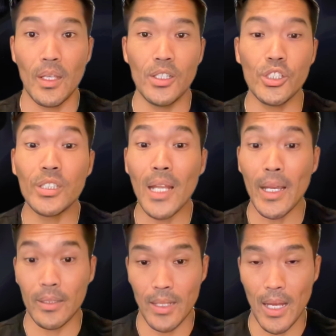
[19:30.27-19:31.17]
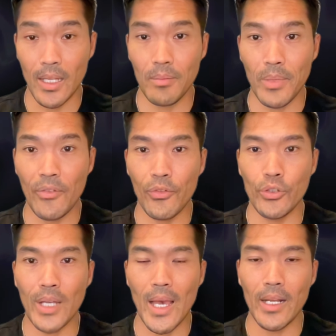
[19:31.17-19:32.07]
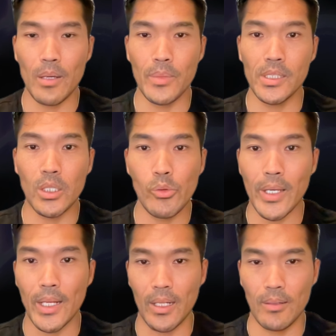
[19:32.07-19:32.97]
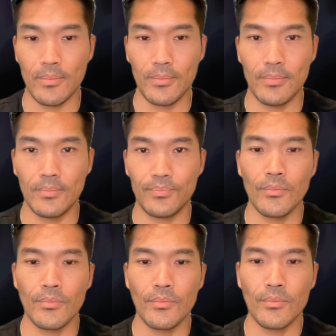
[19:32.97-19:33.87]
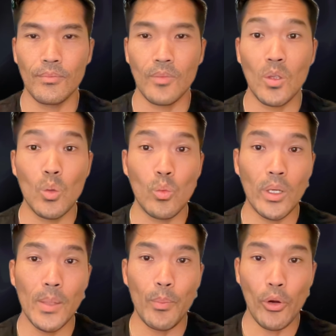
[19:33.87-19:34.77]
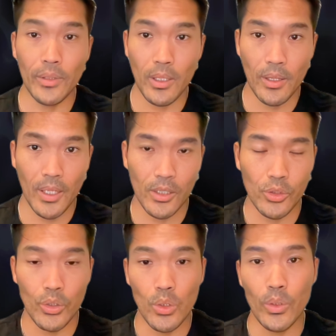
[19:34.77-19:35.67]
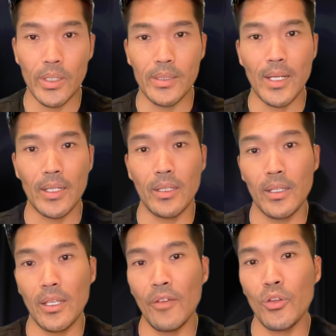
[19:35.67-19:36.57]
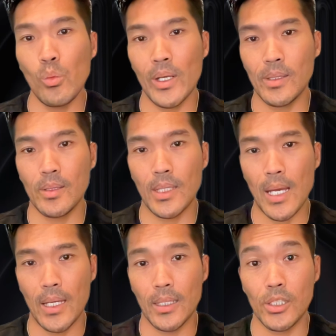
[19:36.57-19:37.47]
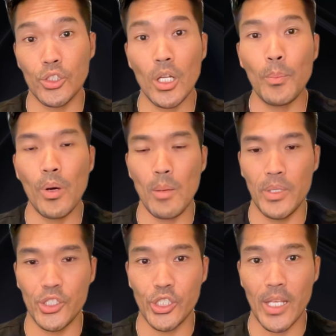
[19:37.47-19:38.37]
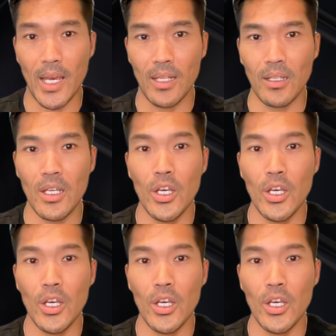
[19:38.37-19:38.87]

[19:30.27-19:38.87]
And just like that, my first item is created. One important thing to know is that if your website is not published yet,